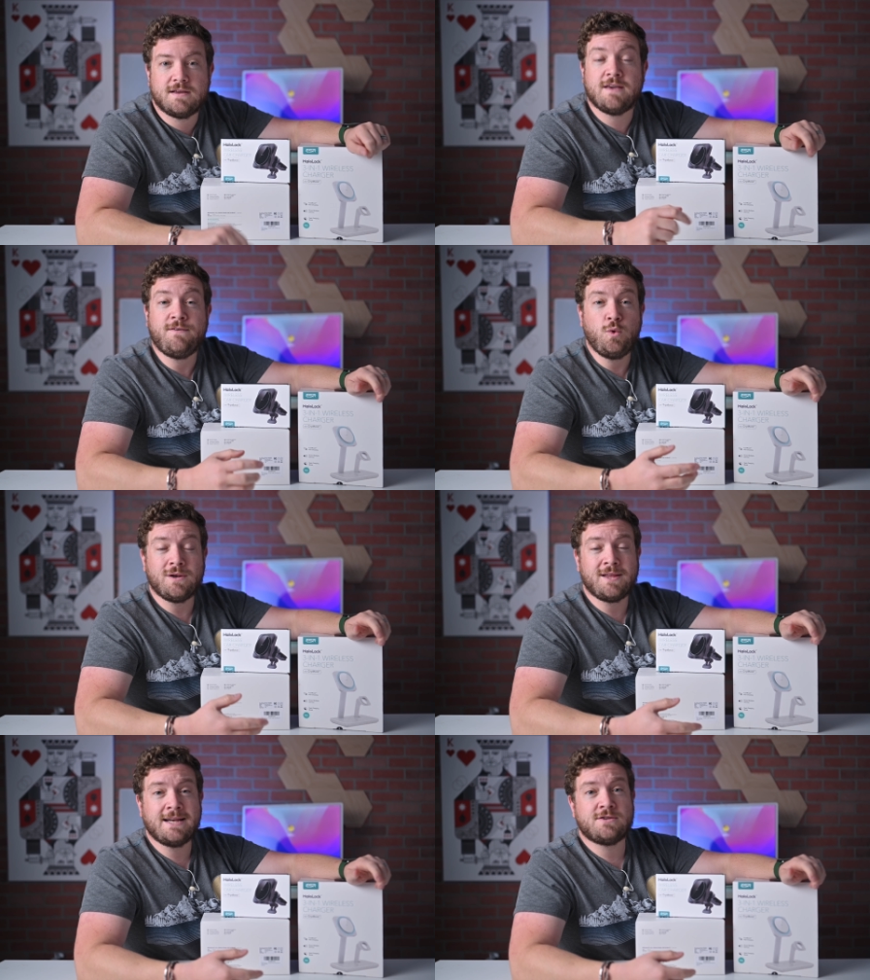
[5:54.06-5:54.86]
If you
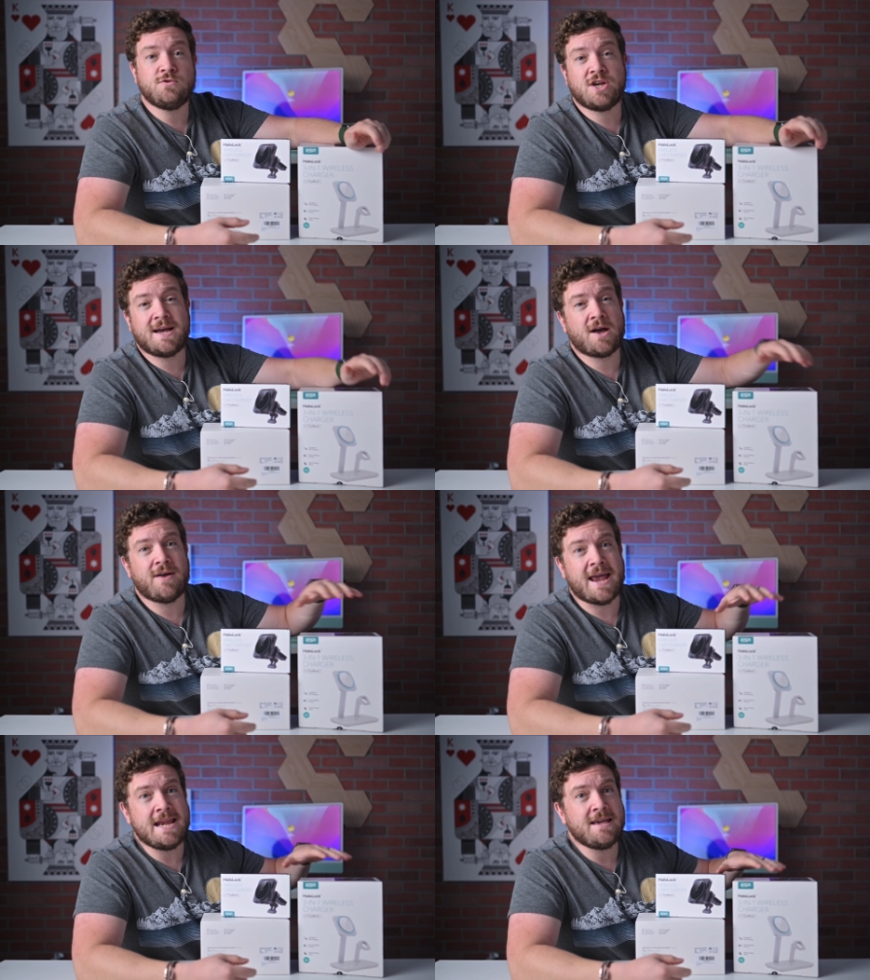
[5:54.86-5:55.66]
would like to check
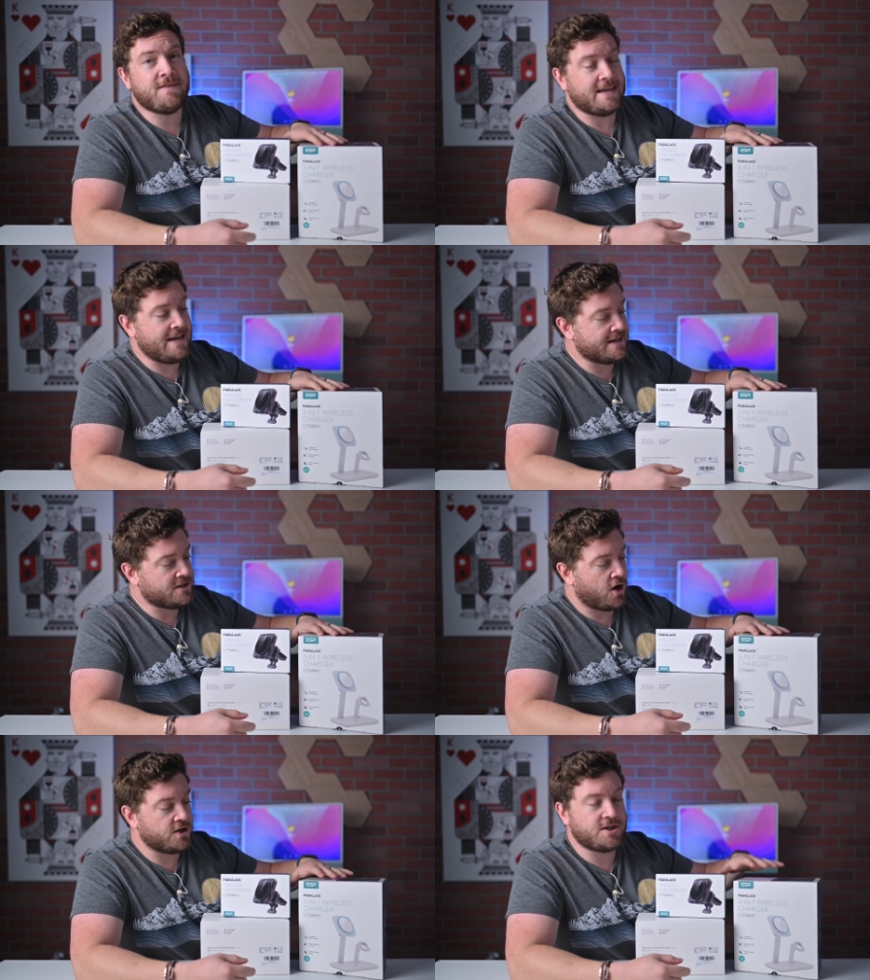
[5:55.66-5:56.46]
out any of
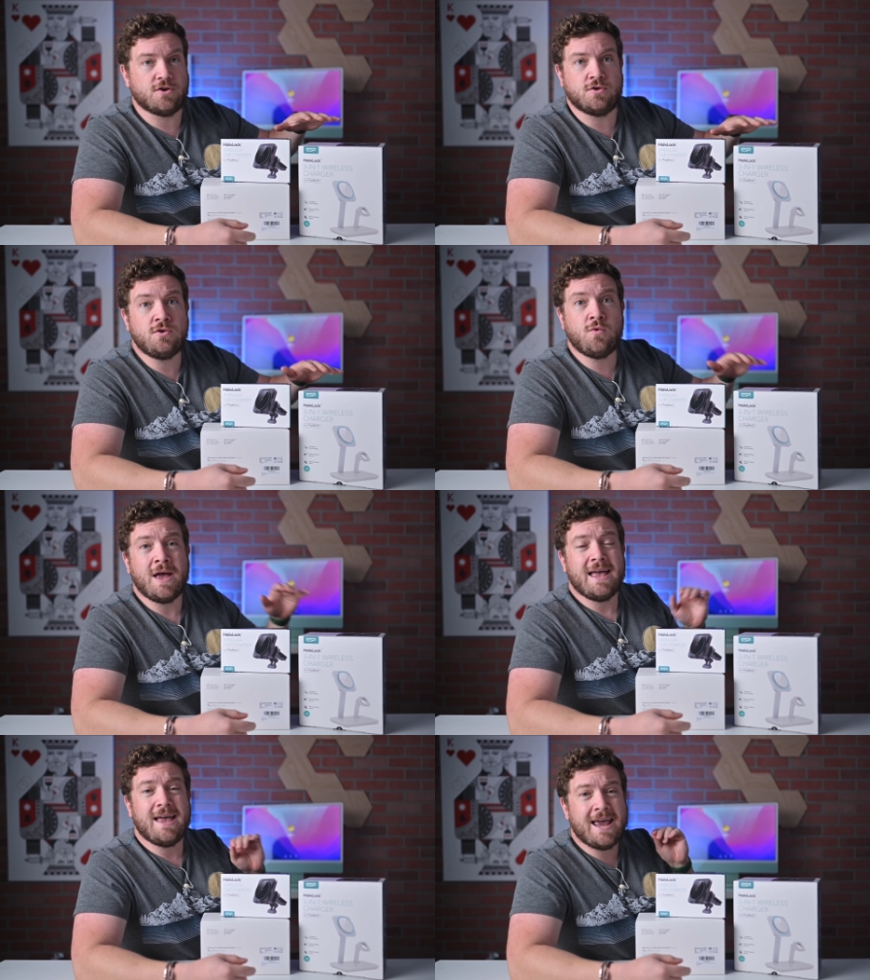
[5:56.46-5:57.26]
ESR's new
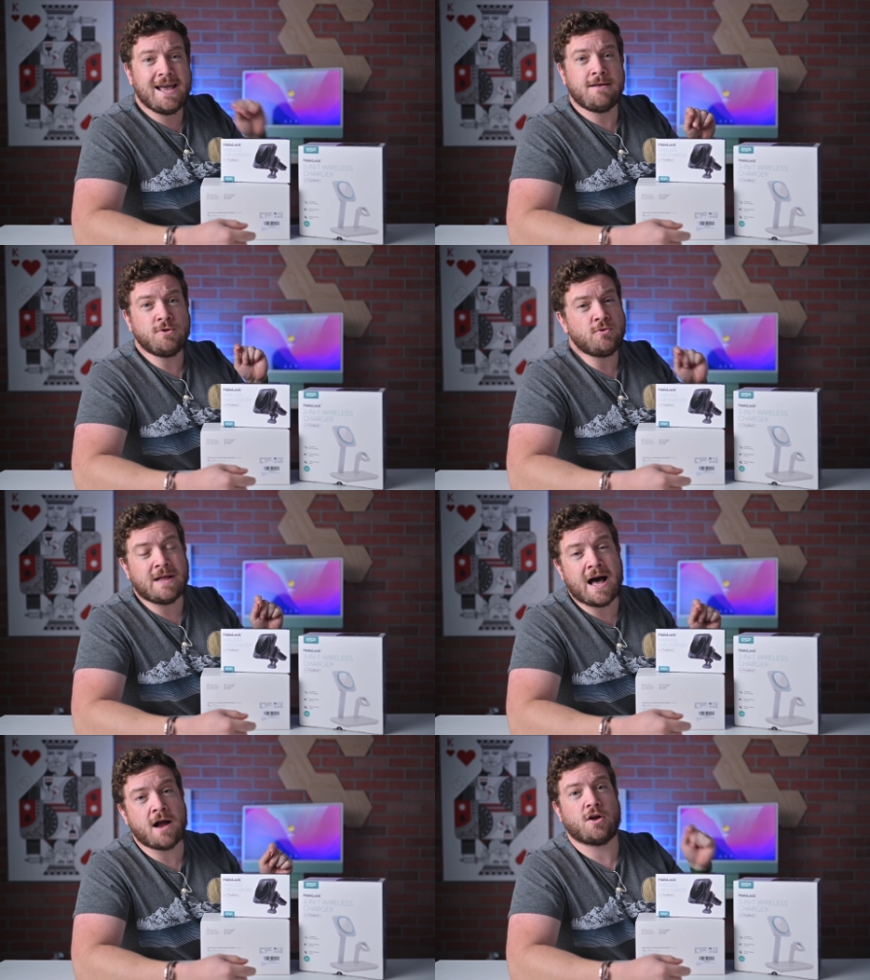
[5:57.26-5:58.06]

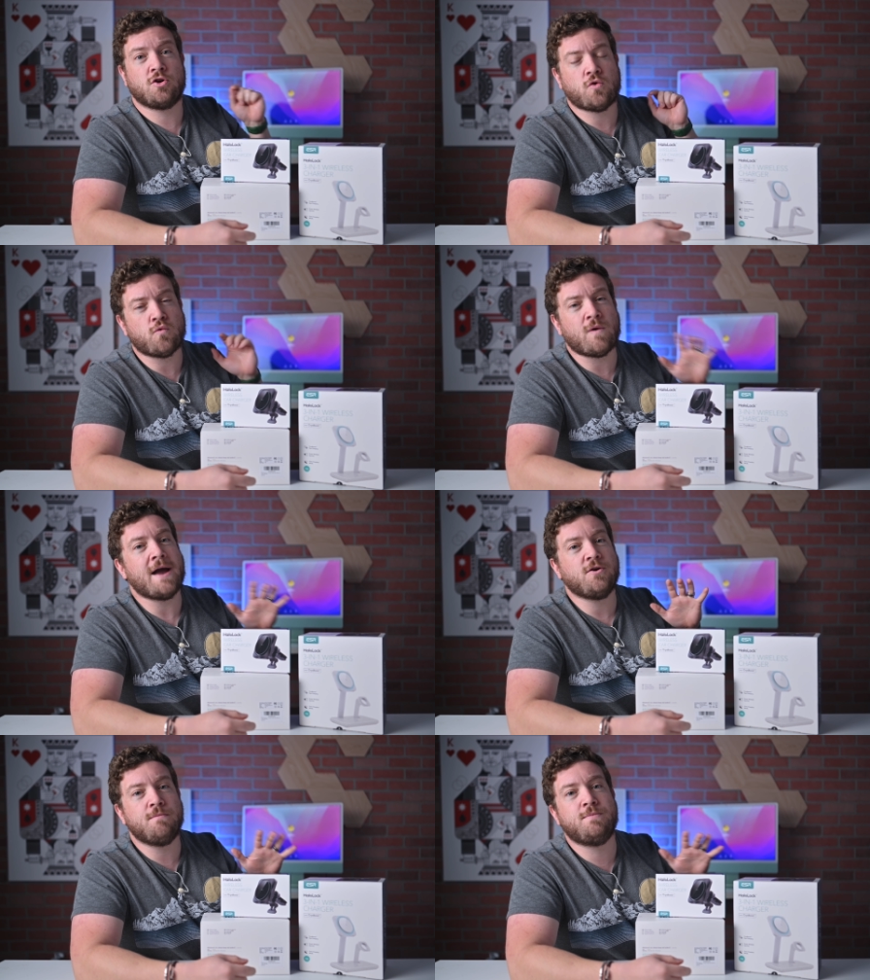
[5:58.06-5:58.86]
HaloLock
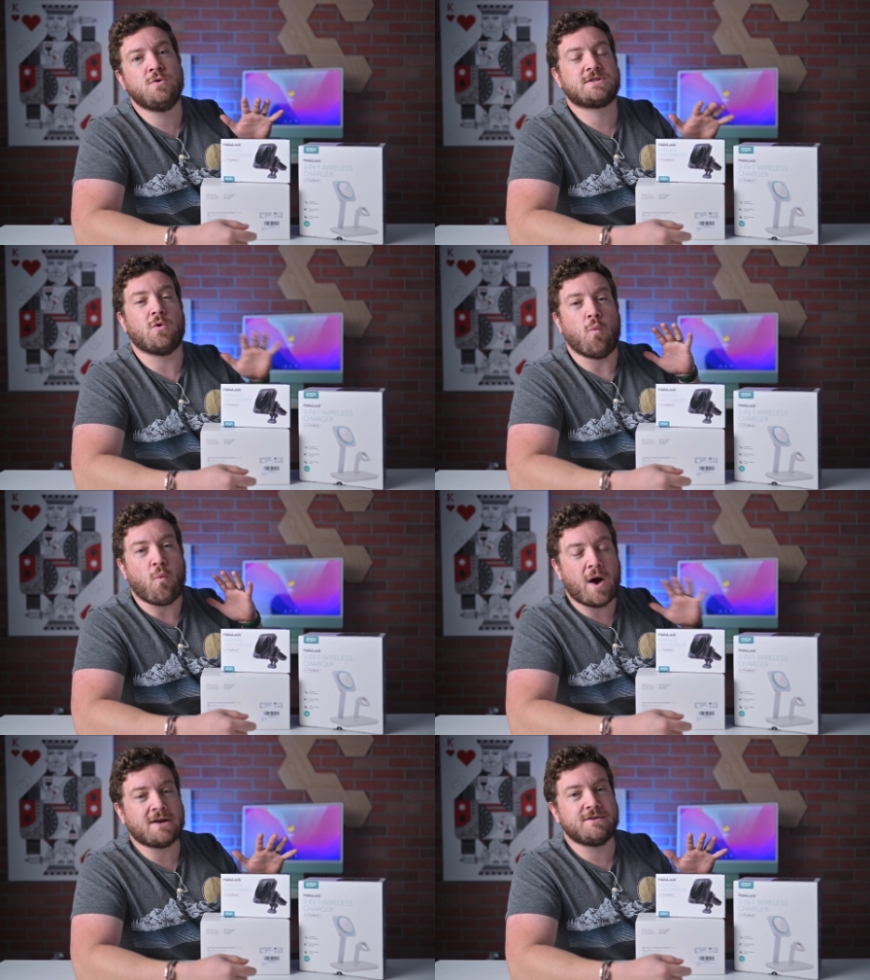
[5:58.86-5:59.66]
CryoBoost
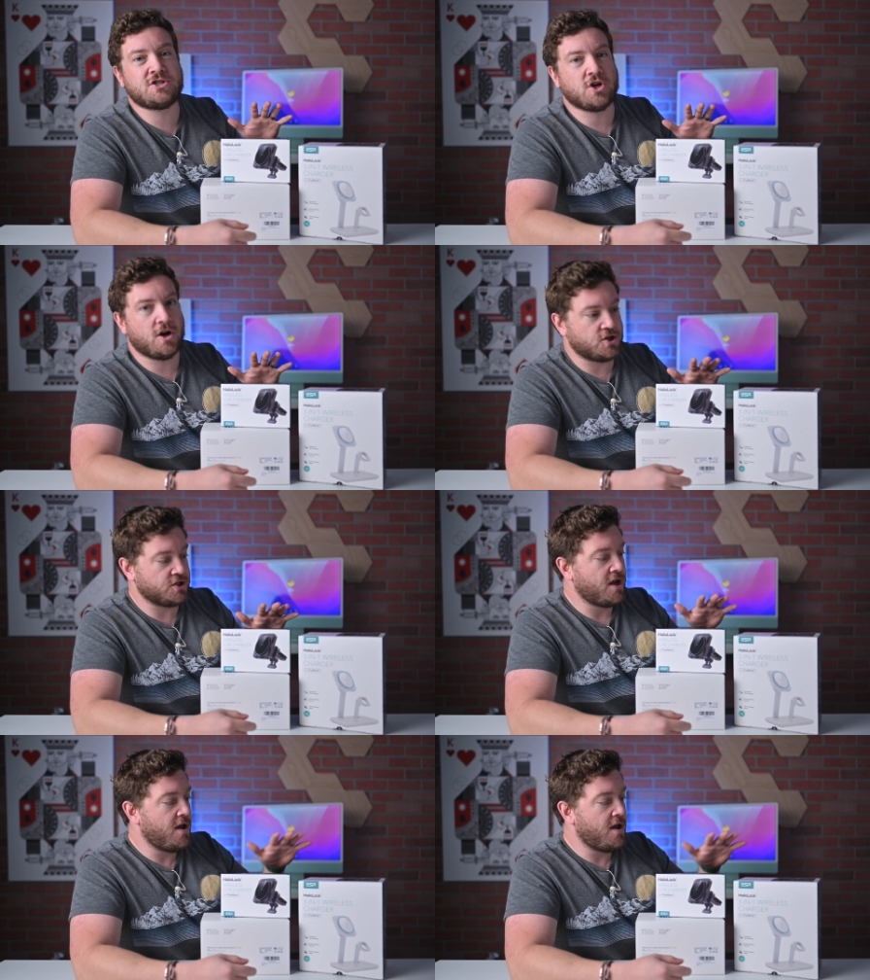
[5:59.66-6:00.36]
wireless chargers